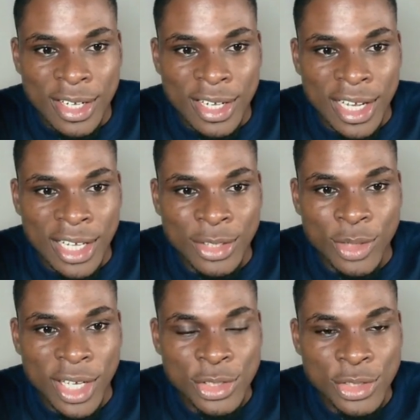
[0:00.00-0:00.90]

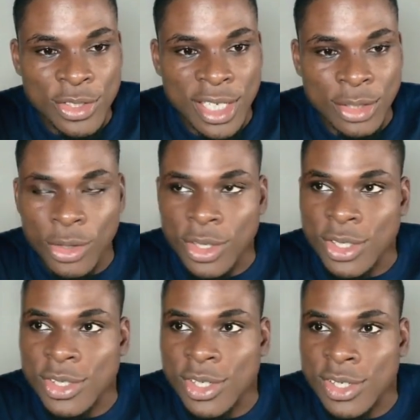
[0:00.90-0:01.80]
Educational sector
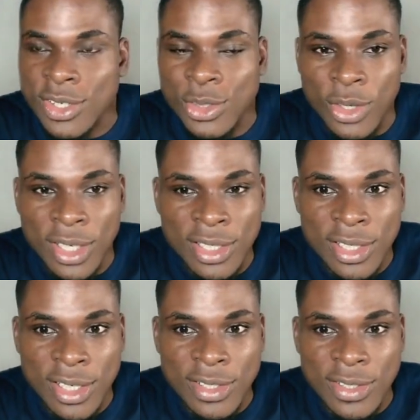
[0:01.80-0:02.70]
is
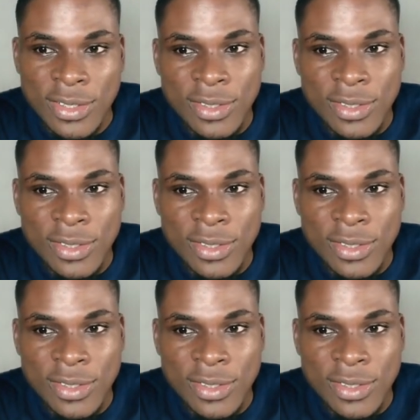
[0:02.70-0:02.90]
it's